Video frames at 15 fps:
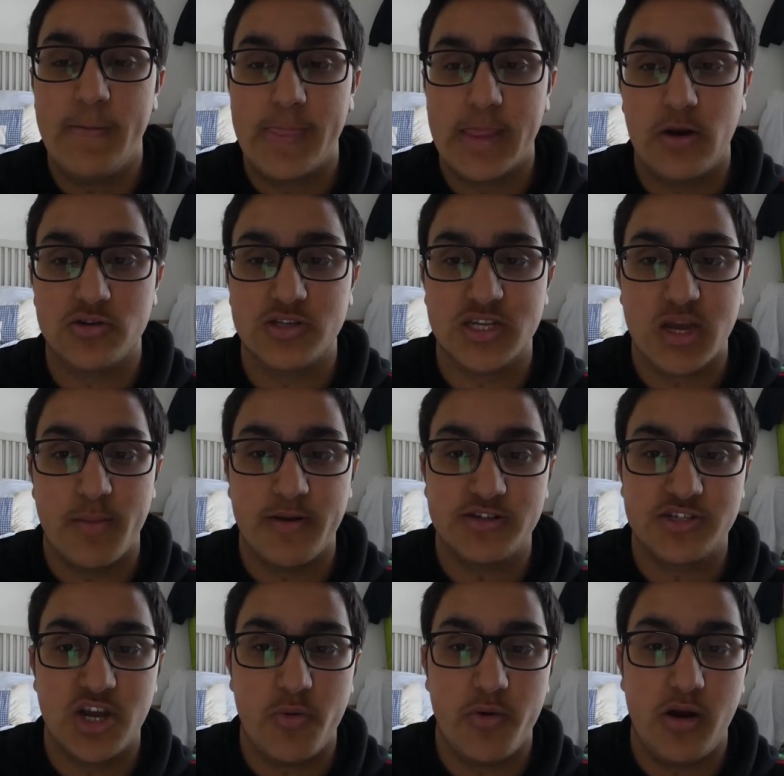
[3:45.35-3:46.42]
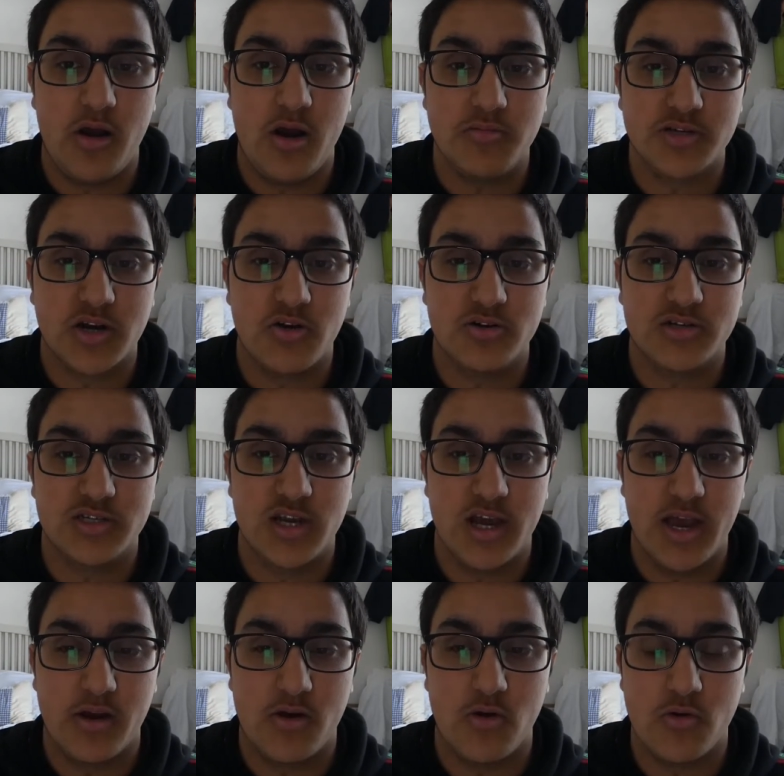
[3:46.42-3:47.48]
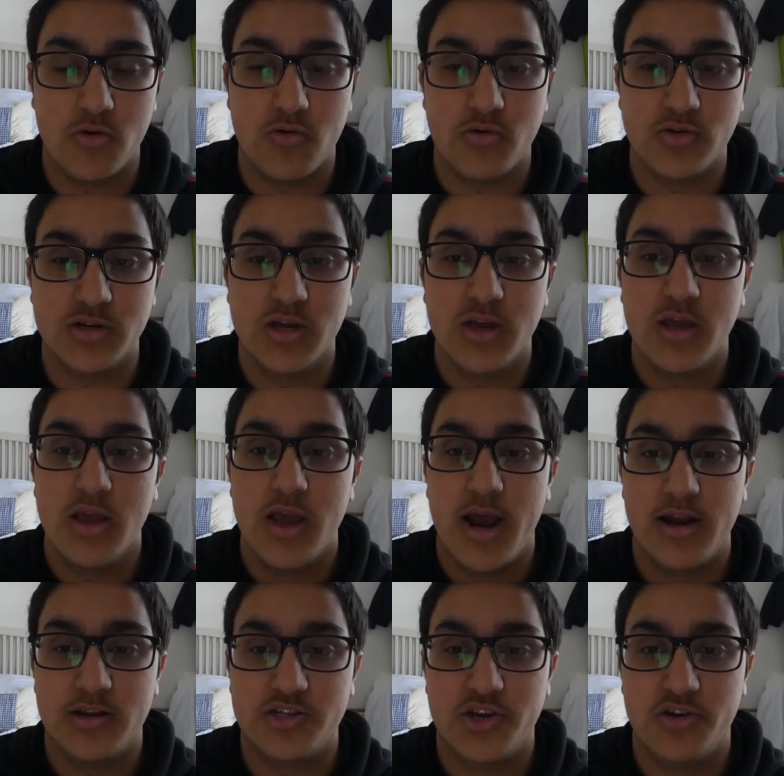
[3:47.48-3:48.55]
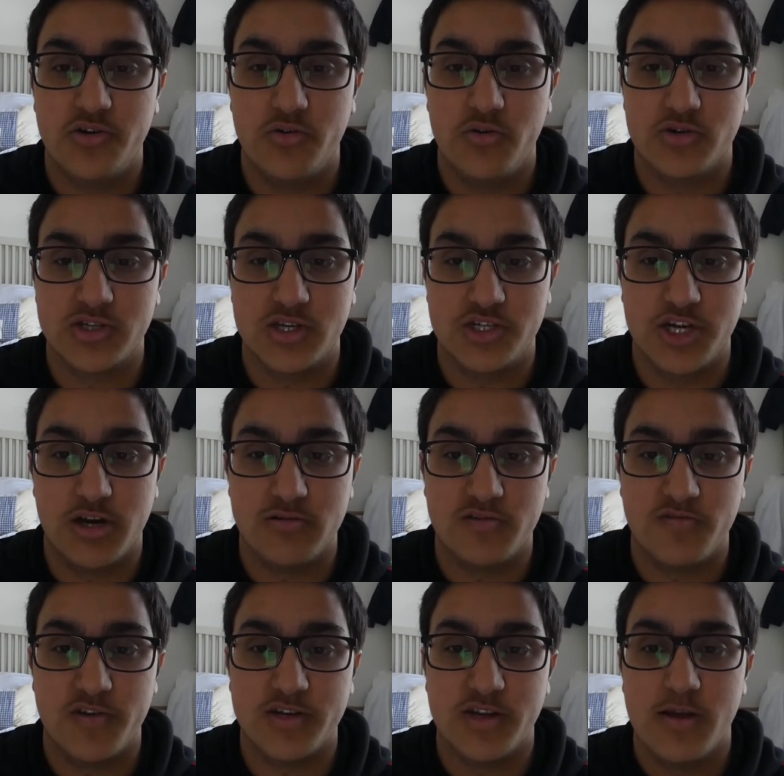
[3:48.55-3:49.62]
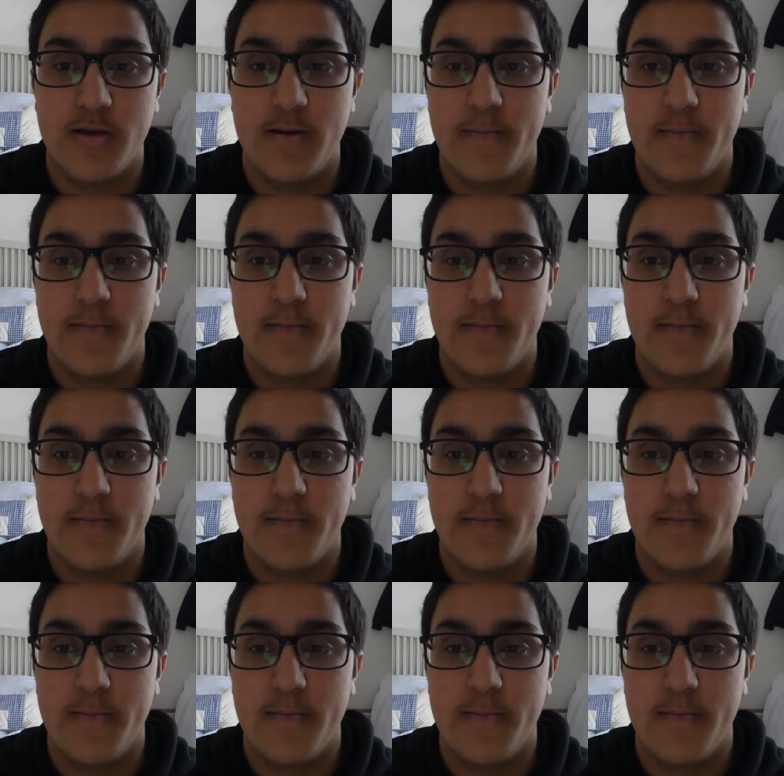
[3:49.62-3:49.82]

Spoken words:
The losses coming 2-1 at home to Gloucester and Concord, and a 2-0 loss at Chelmsford.